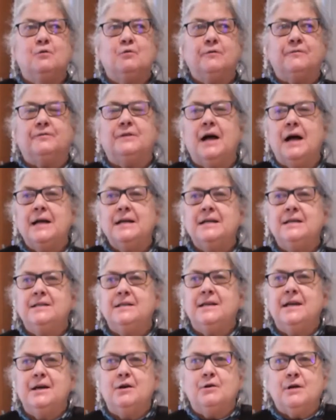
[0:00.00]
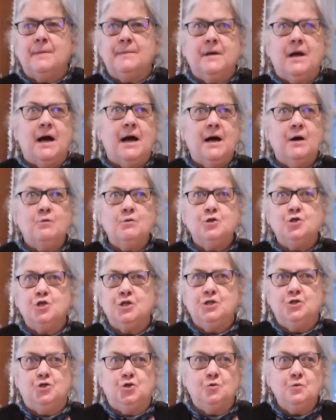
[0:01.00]
were flying in the air, and I'm like, how is
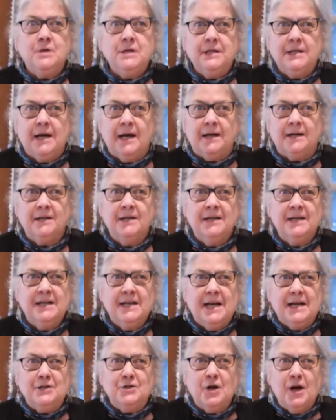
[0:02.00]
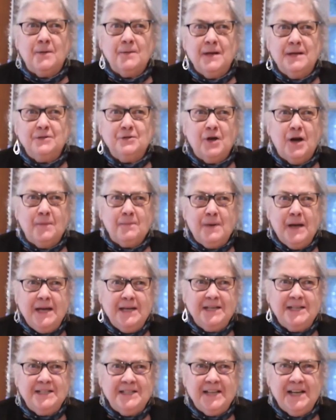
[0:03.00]
she doing that? And not
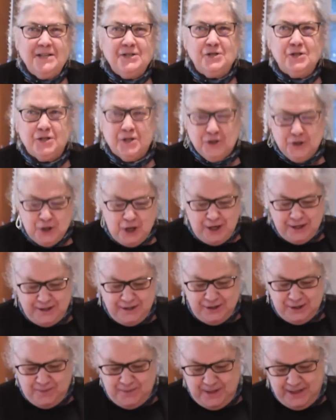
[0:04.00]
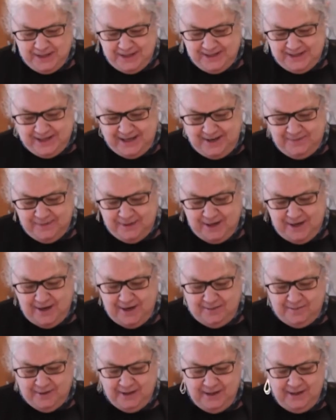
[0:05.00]
paying attention and talking to me at the same
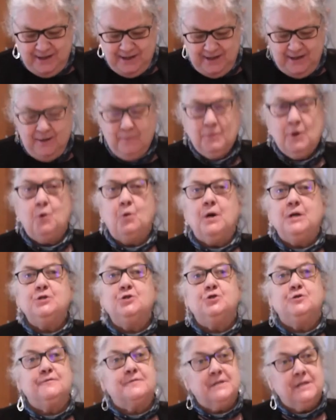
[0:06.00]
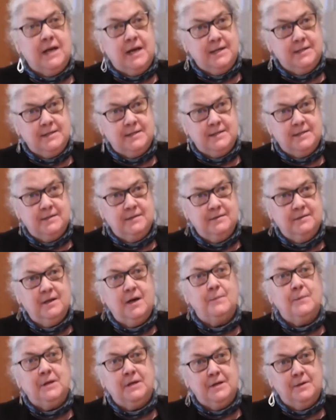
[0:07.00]
time. But once you've sliced
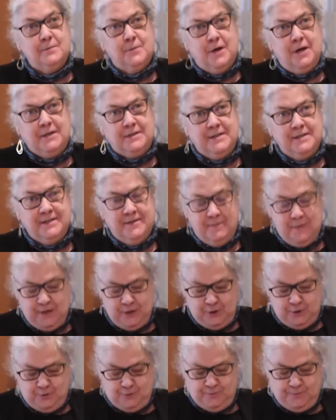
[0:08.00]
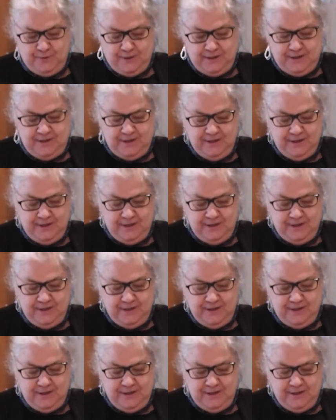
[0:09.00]
a million boxes of mushrooms,